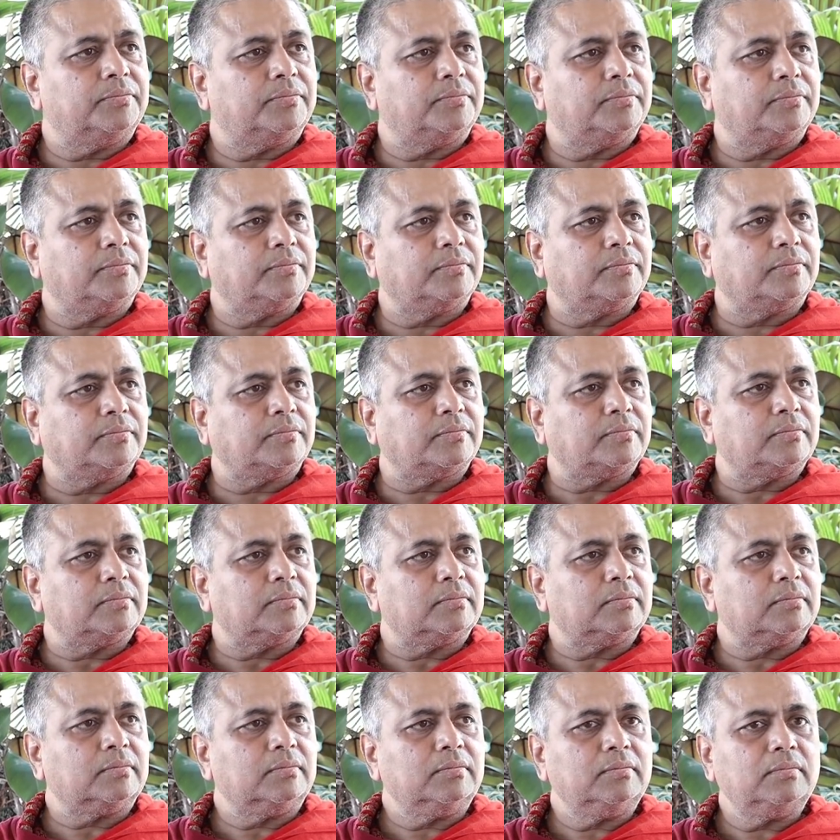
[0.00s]

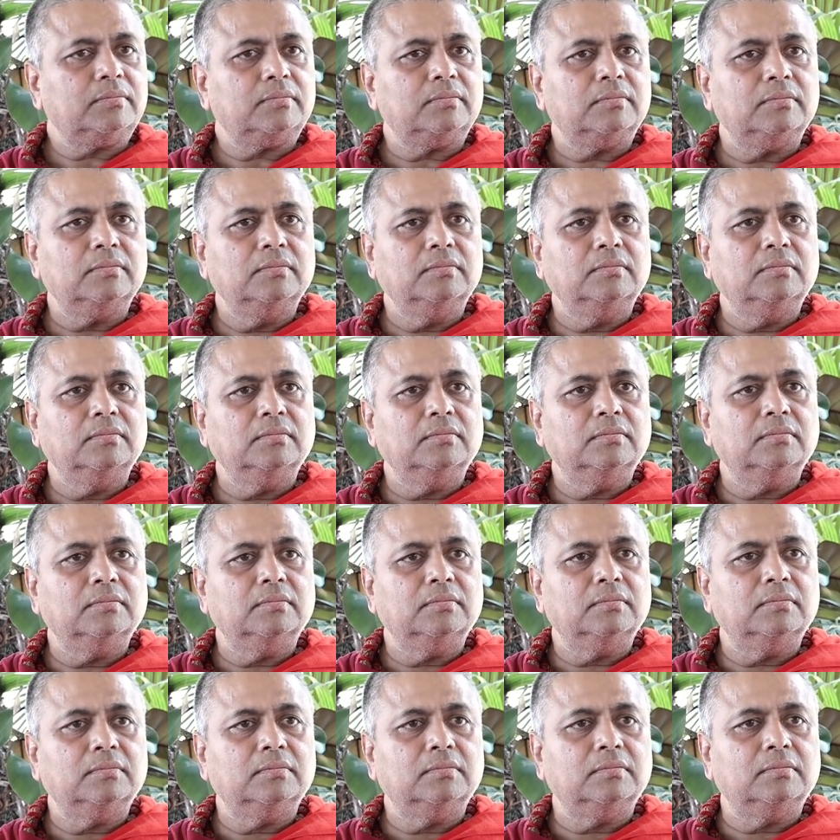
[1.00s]

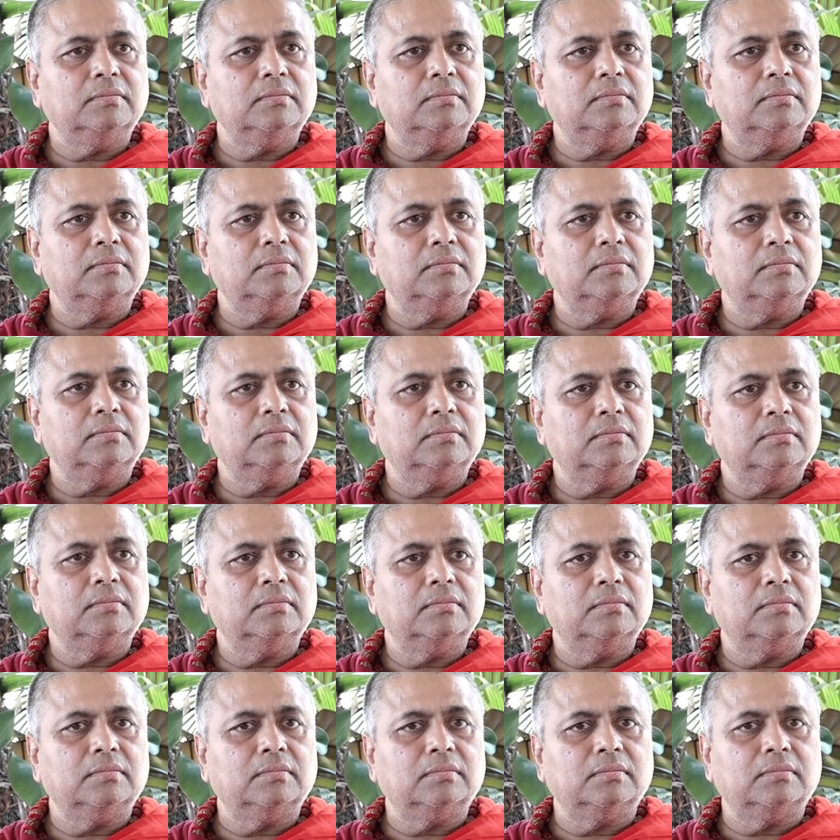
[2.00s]

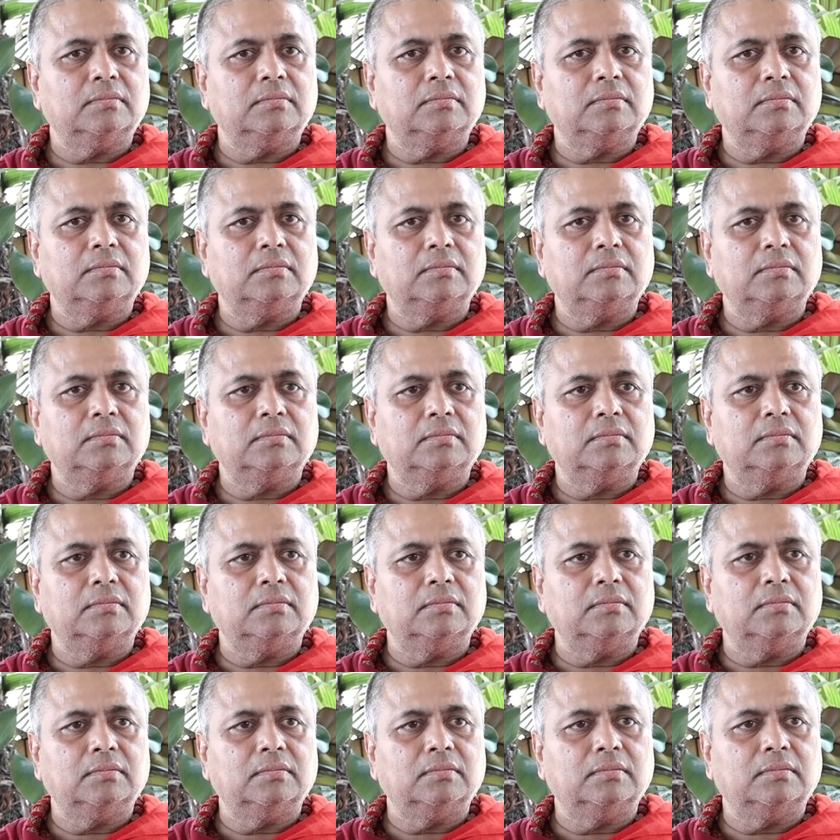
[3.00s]
[no speech]